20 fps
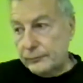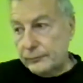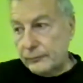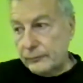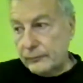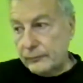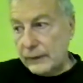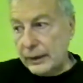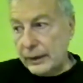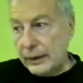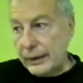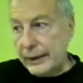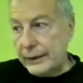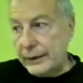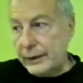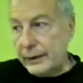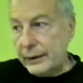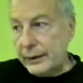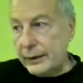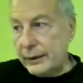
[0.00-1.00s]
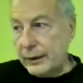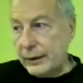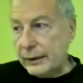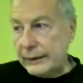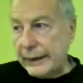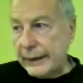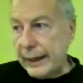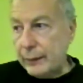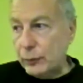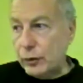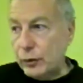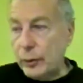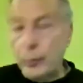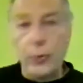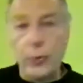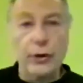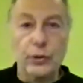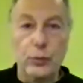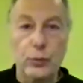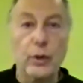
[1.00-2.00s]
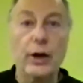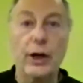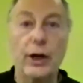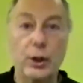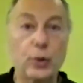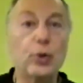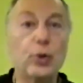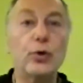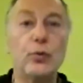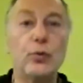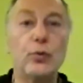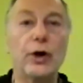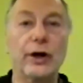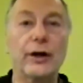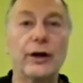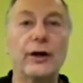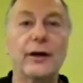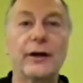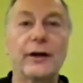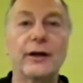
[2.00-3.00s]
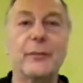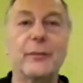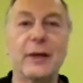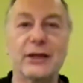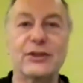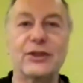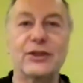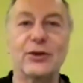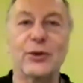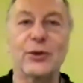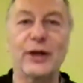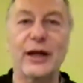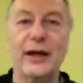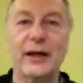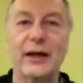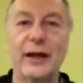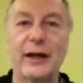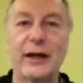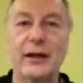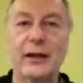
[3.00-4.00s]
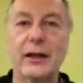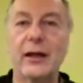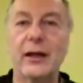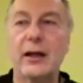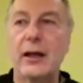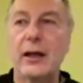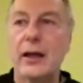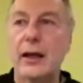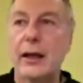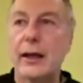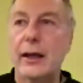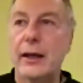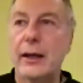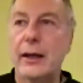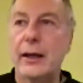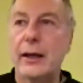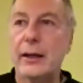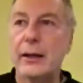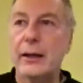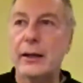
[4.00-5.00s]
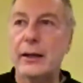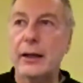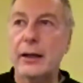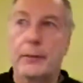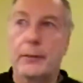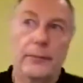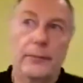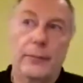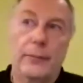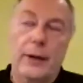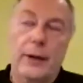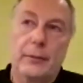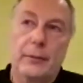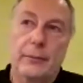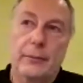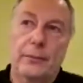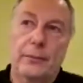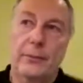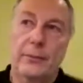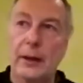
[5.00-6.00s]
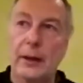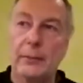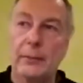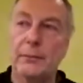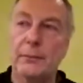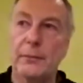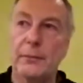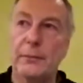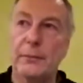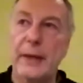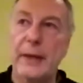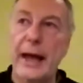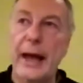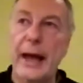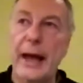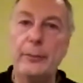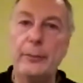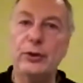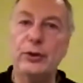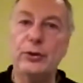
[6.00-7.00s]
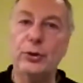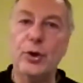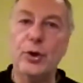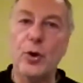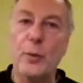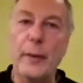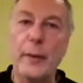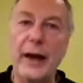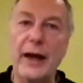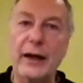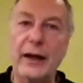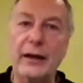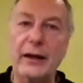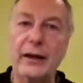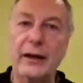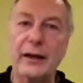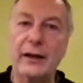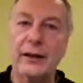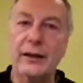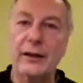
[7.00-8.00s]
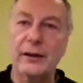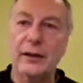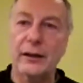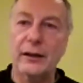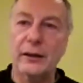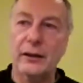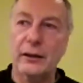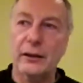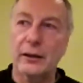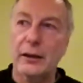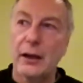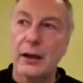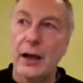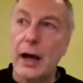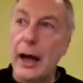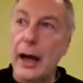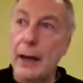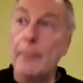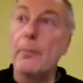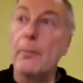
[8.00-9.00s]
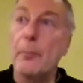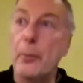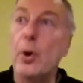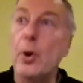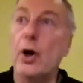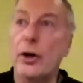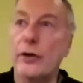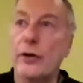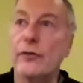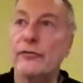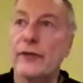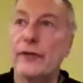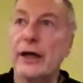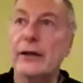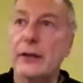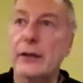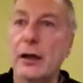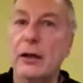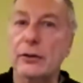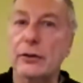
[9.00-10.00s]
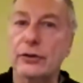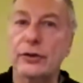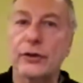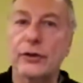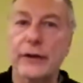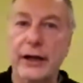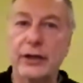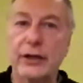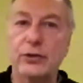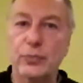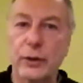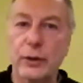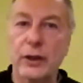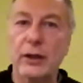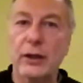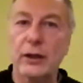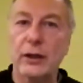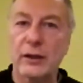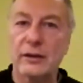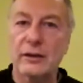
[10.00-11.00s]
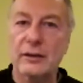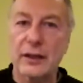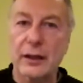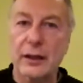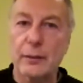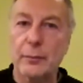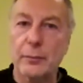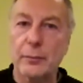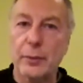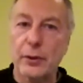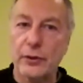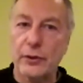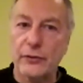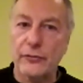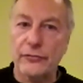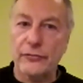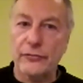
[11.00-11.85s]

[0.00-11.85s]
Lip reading: it came to a point where I could work in Macedonia again, and I'm happy to go back. I'm part of that culture as well as I'm part of